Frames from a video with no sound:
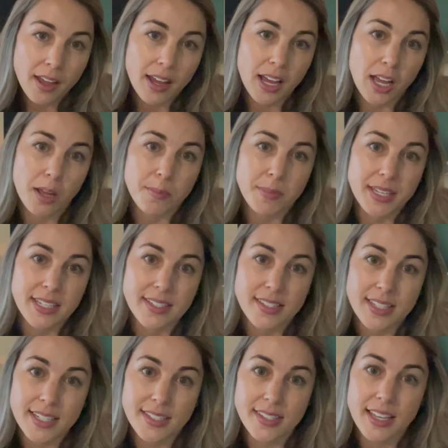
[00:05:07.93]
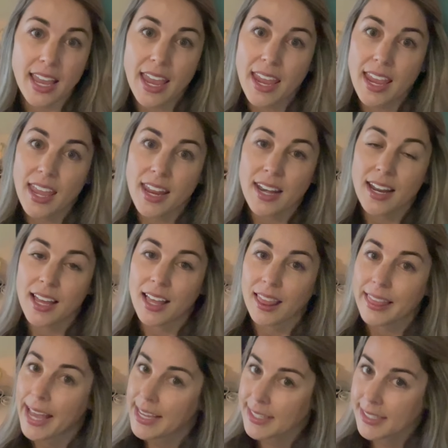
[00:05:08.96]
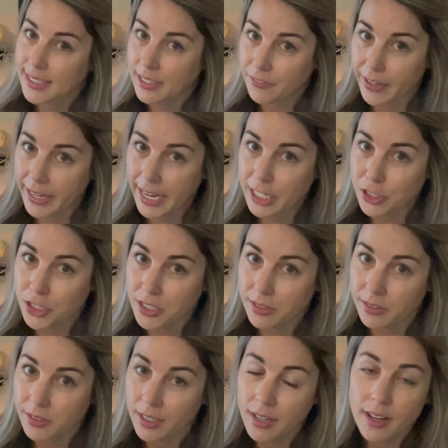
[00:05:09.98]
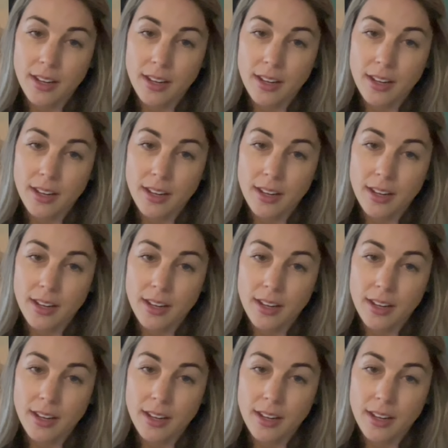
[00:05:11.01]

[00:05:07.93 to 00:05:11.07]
Um, is this an Alaskan vacation?